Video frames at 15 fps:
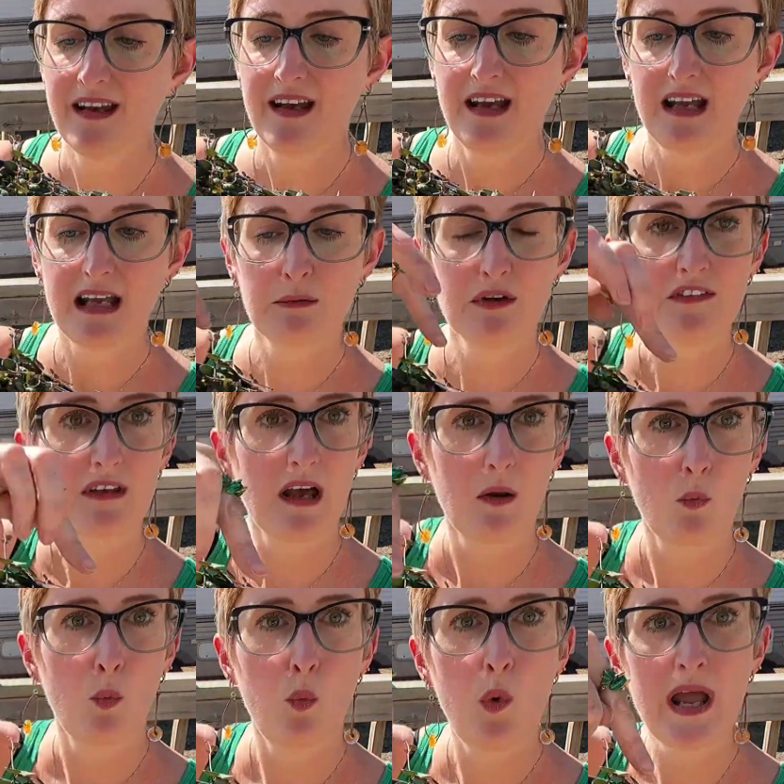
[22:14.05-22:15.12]
It was cut
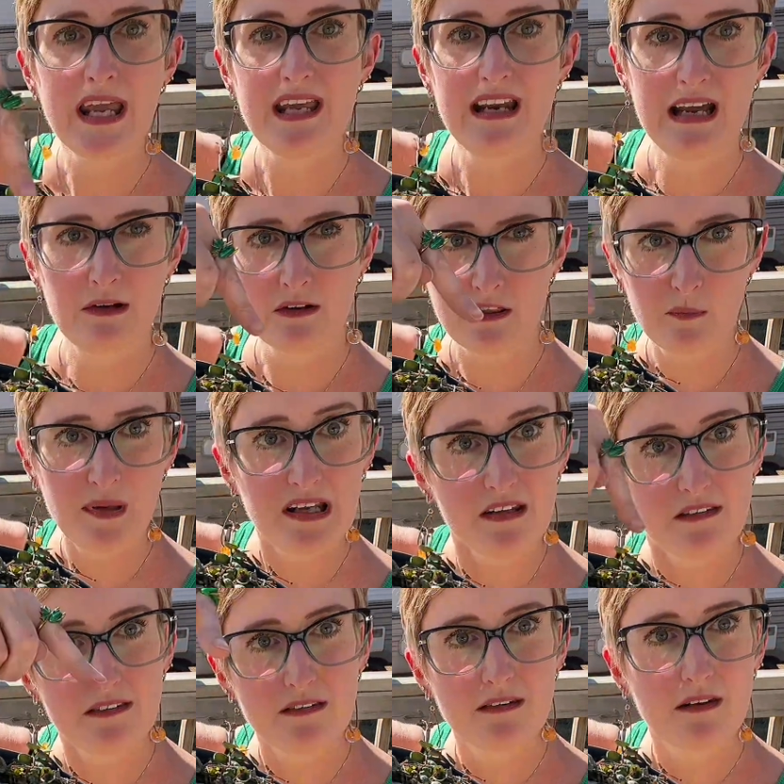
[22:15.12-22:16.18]
way down to the
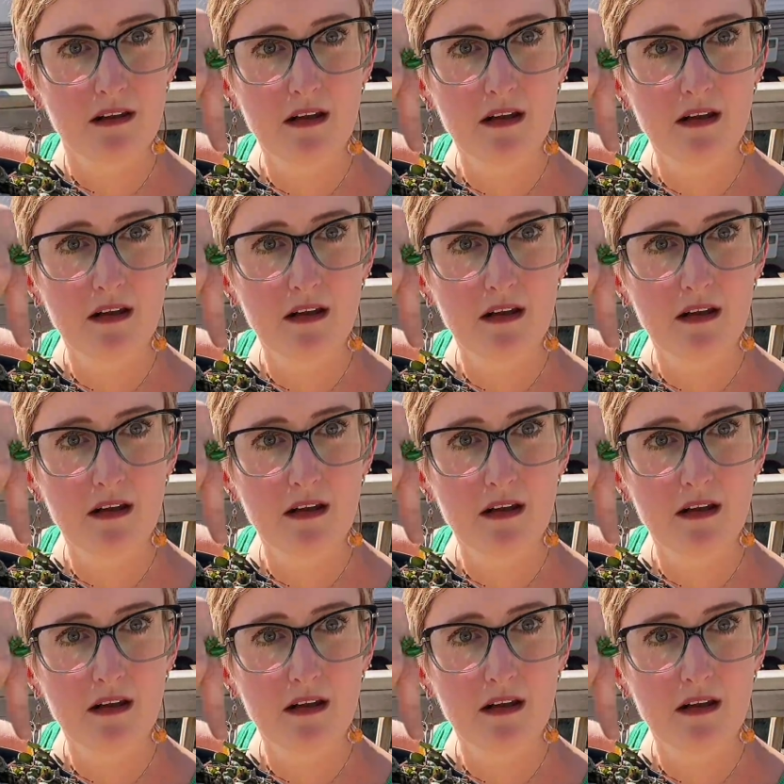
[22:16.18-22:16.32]
base